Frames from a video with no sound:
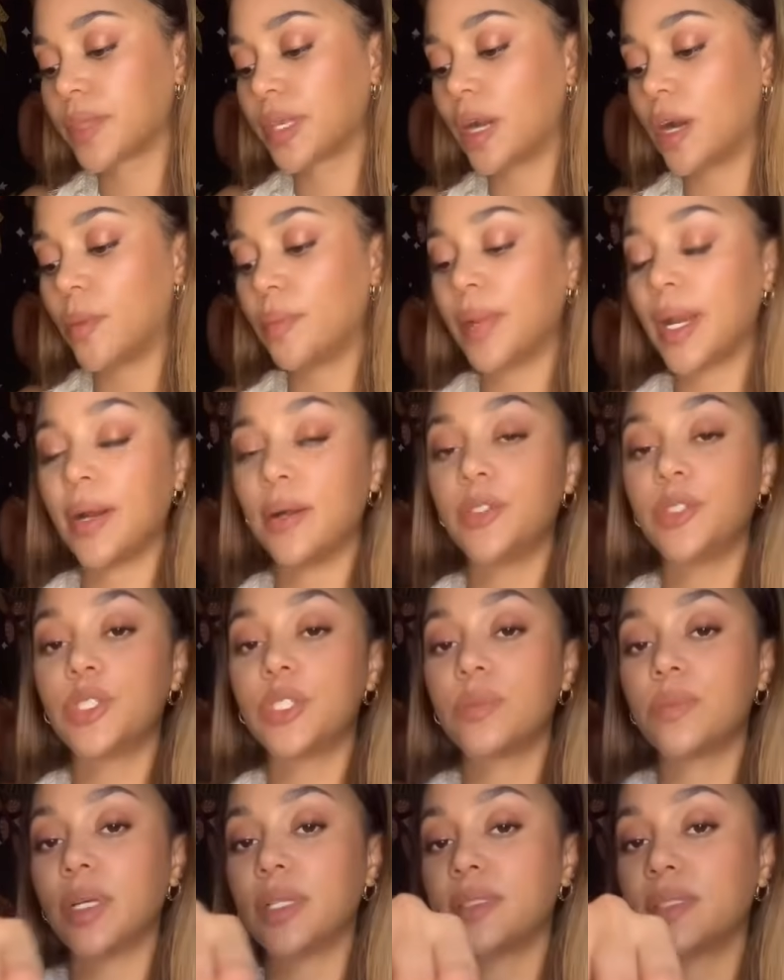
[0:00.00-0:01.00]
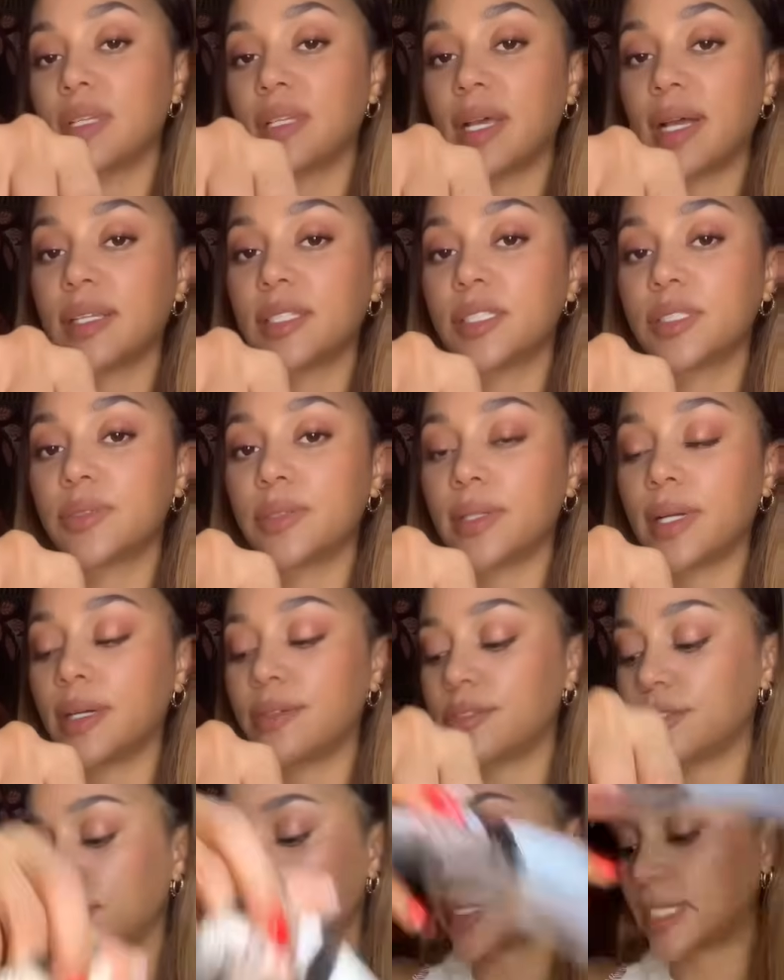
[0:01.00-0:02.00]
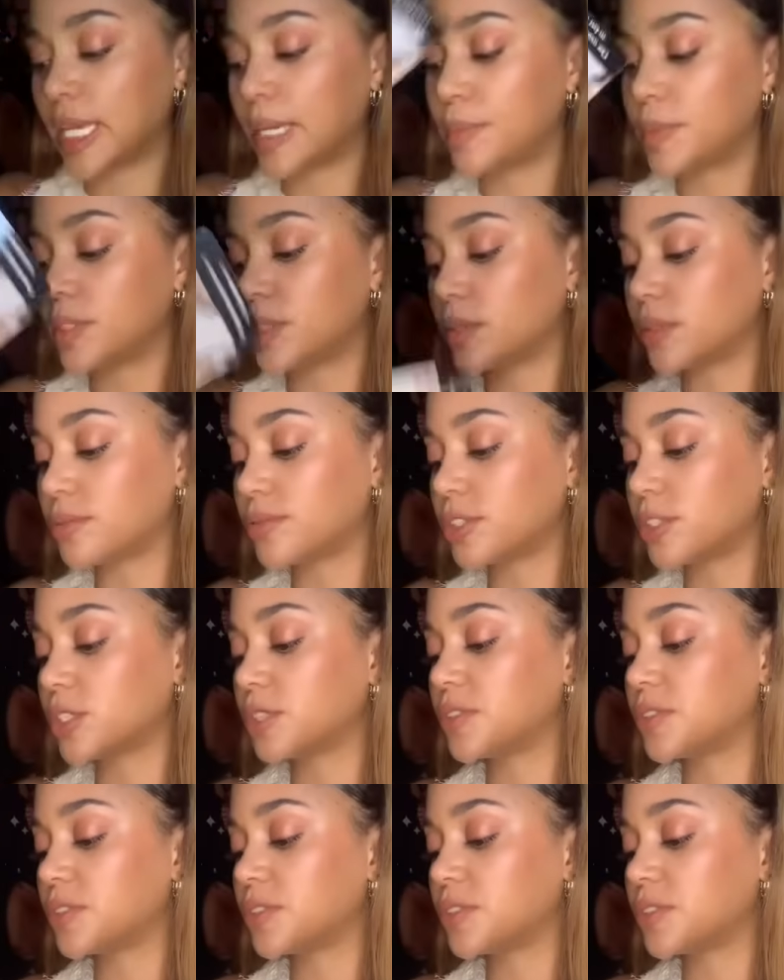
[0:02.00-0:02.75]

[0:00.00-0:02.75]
Our marriage is meant to last forever. It came in the reverse.